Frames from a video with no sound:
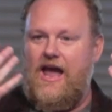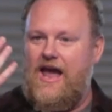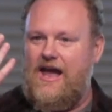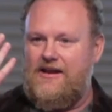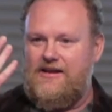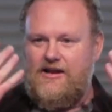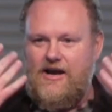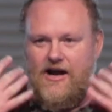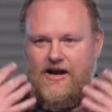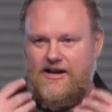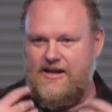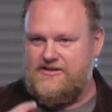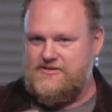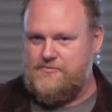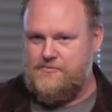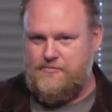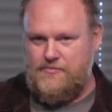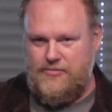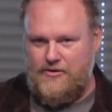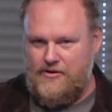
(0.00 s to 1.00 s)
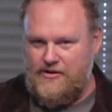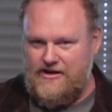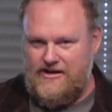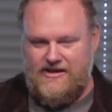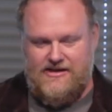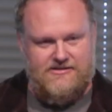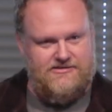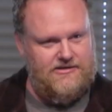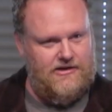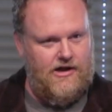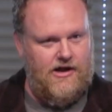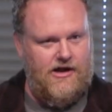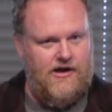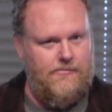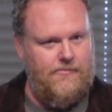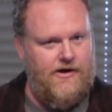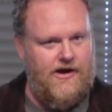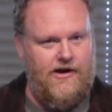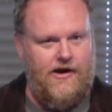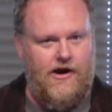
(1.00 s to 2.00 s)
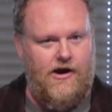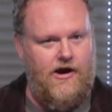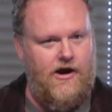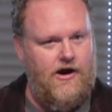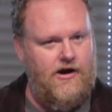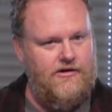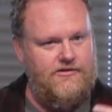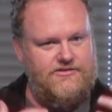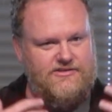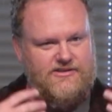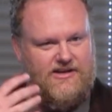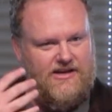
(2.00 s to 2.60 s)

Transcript: and God has put His law upon our hearts.